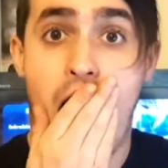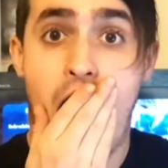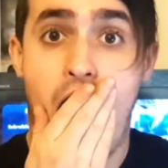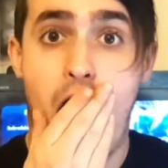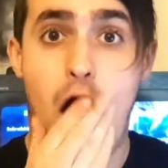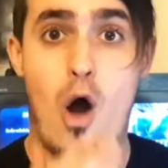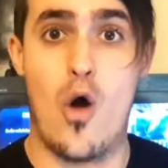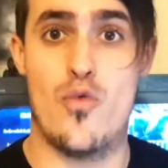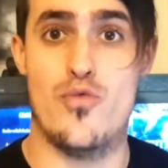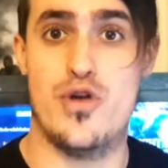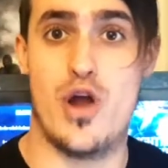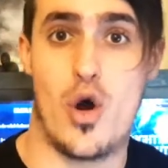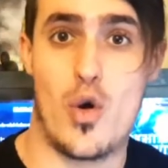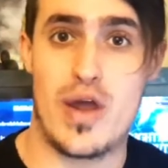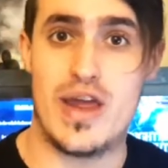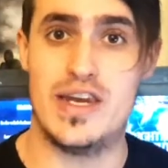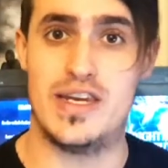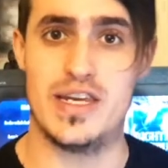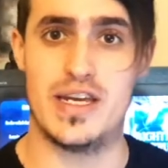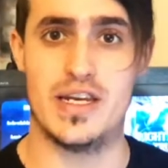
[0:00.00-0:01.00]
Oh no,
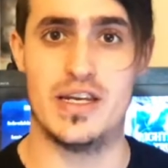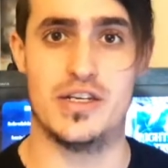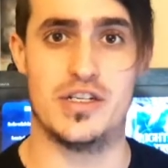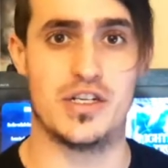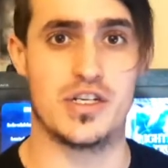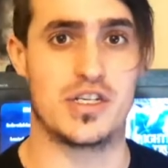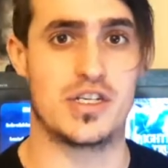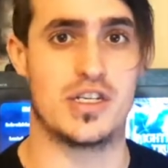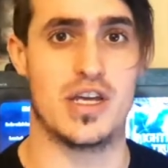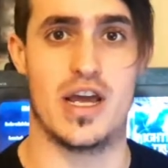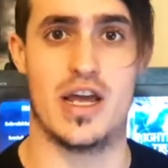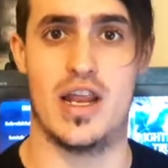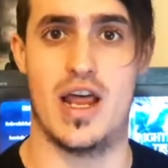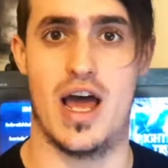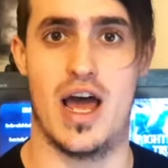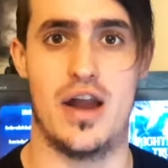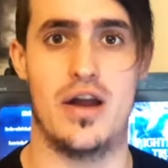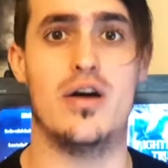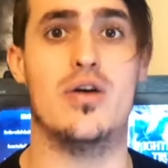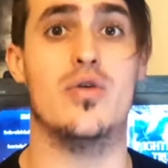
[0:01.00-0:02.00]
he didn't just say
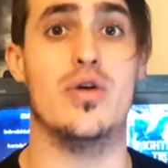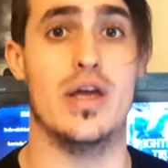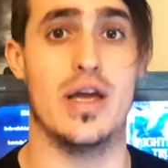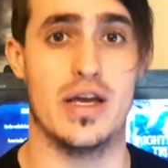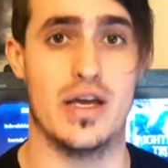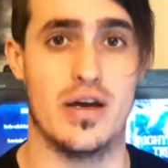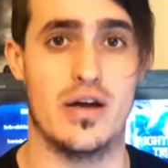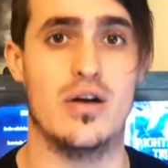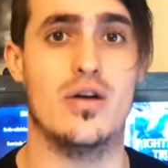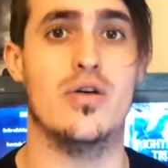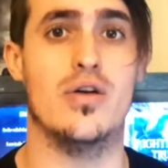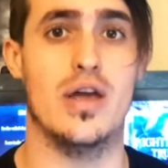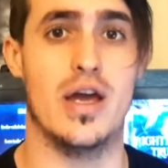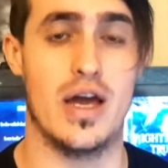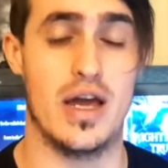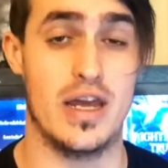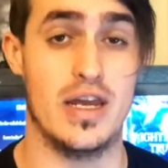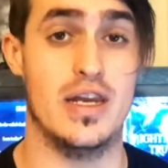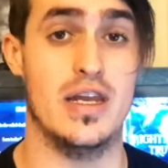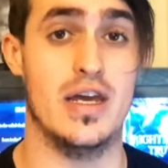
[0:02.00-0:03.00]
that. Oh yeah,
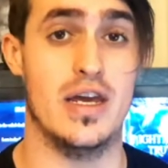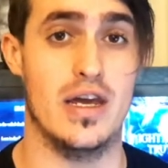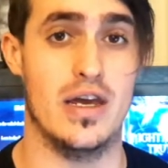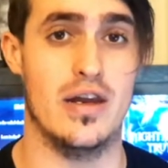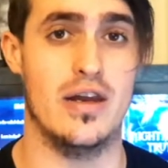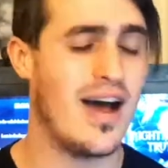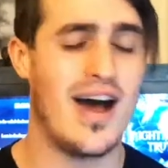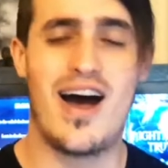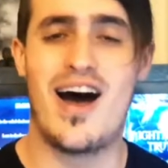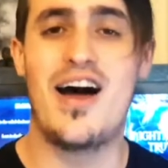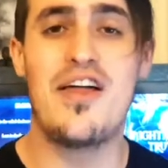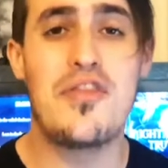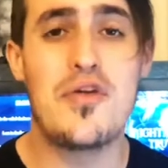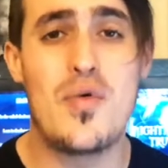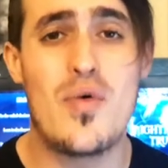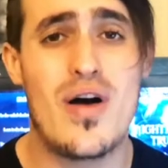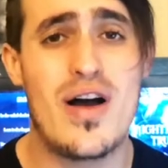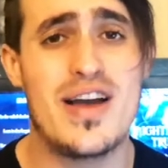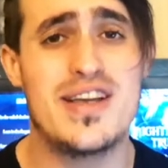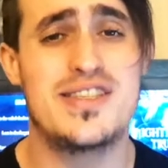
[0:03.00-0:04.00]
he did.
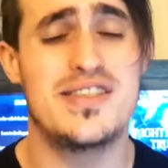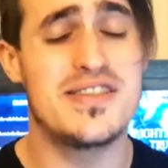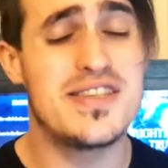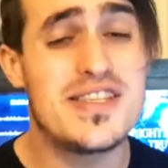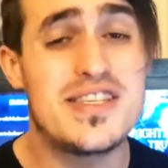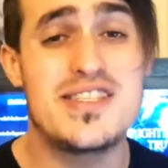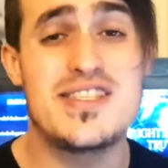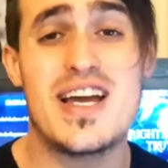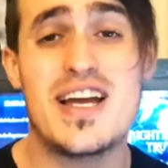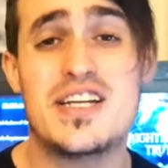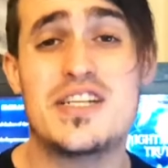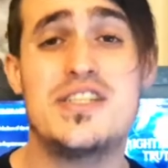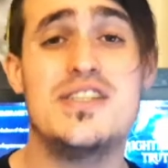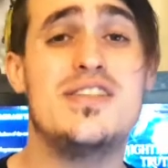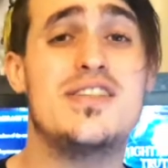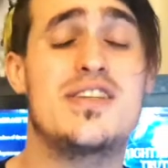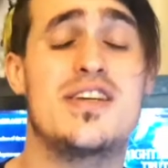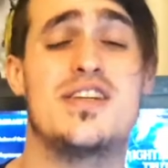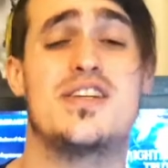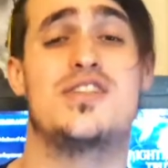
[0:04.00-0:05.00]
Otherwise, this
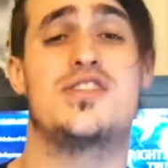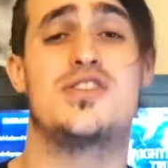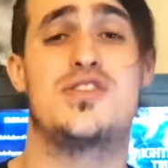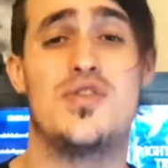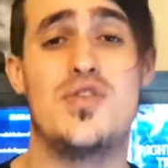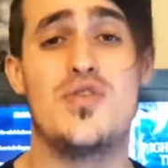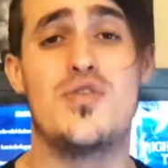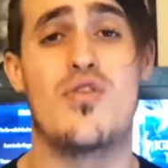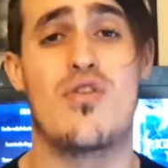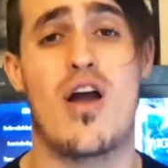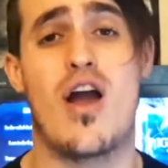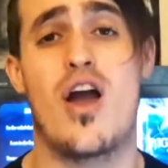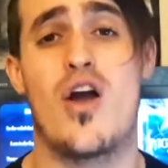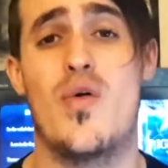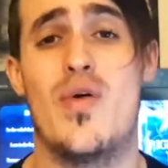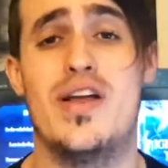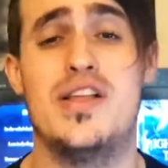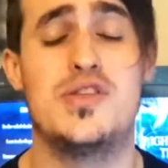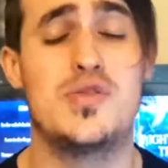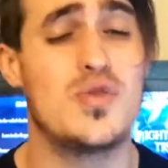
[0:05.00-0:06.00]
section's gonna soon grow
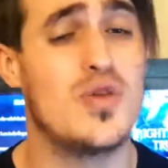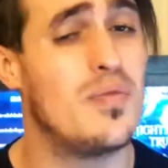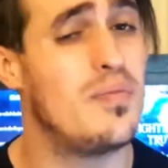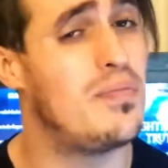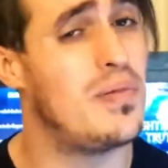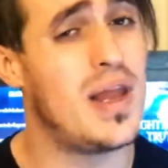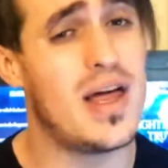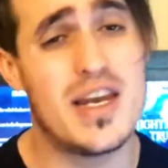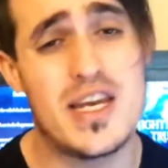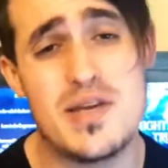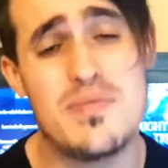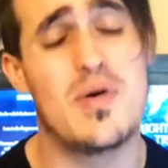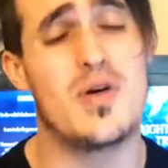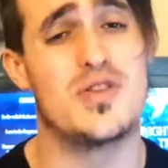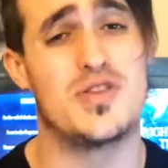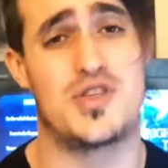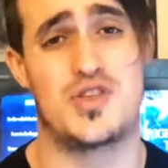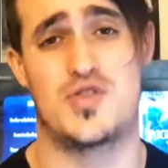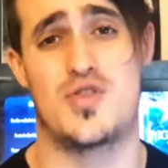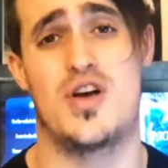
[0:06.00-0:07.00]
into a bloody
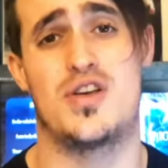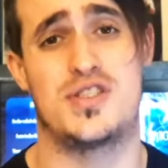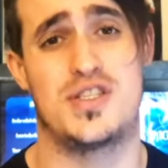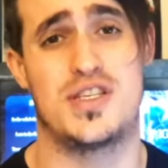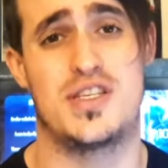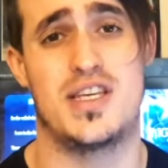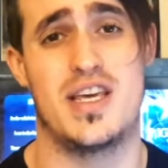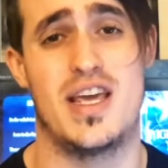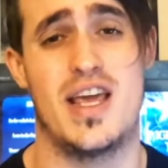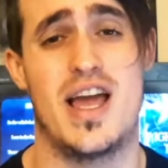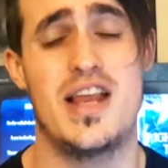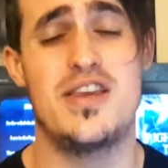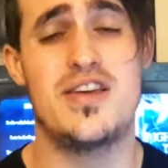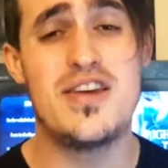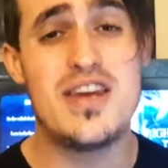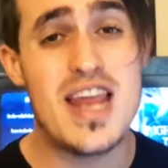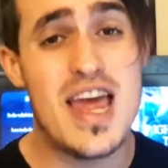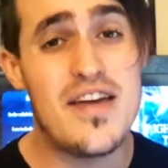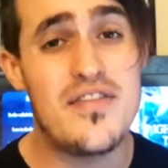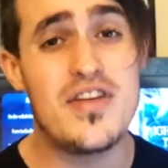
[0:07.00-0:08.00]
monstrosity, and you're
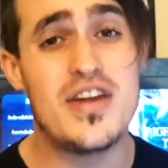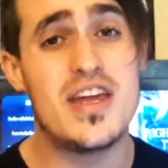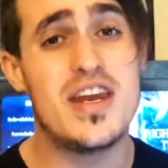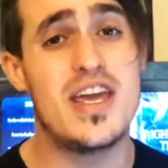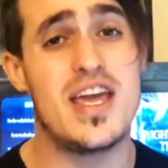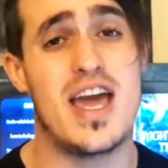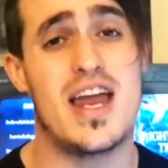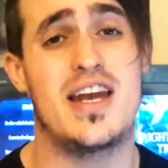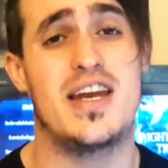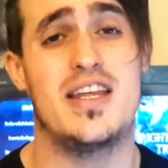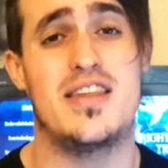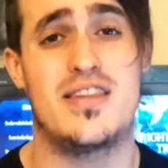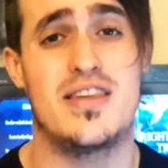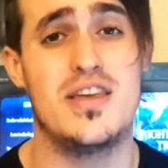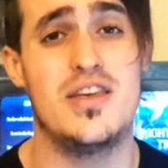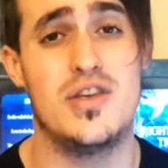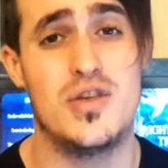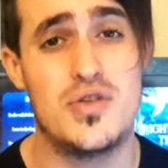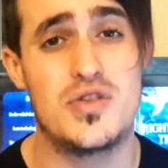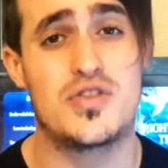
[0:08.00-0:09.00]
never gonna get
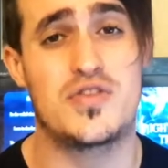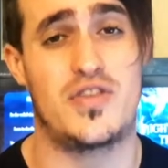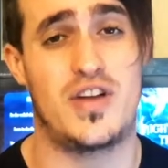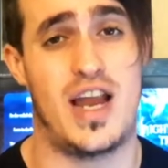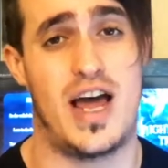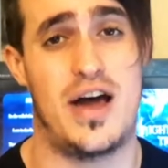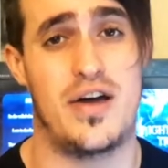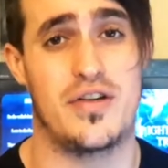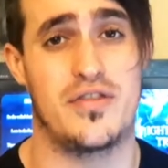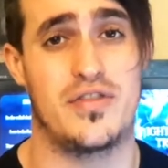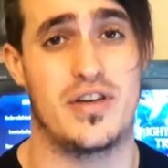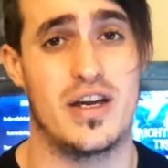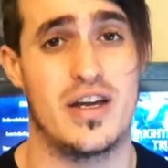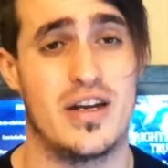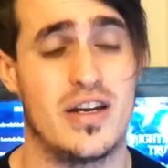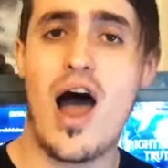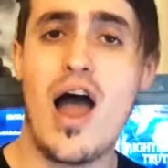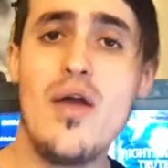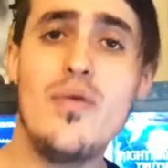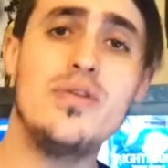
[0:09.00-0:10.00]
anything useful out of it.
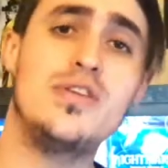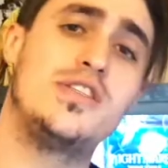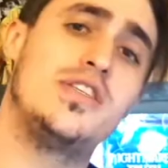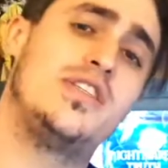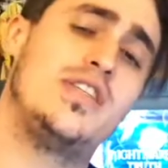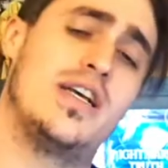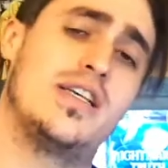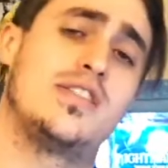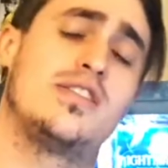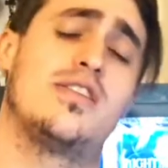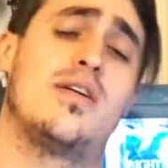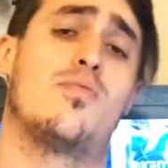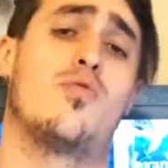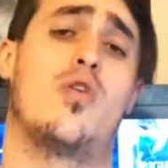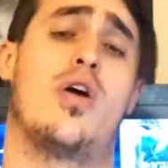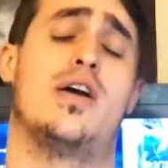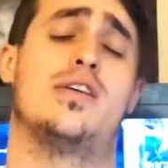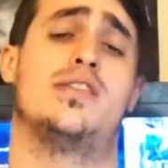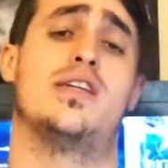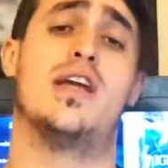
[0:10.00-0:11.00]
I would suggest
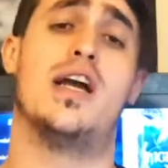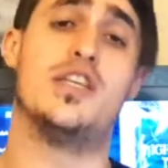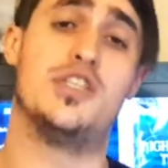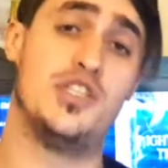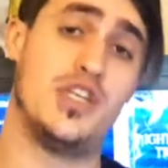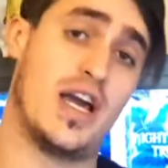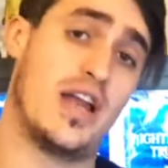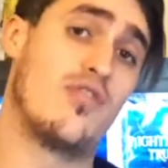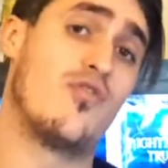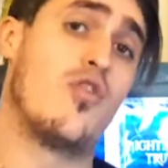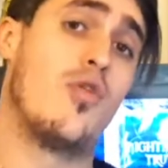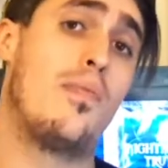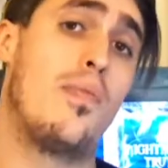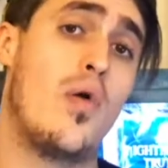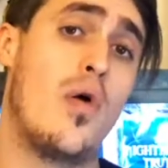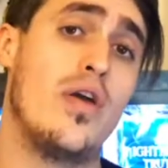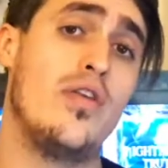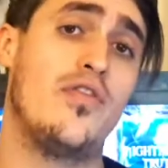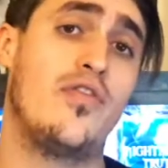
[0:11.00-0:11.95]
summarizing a general point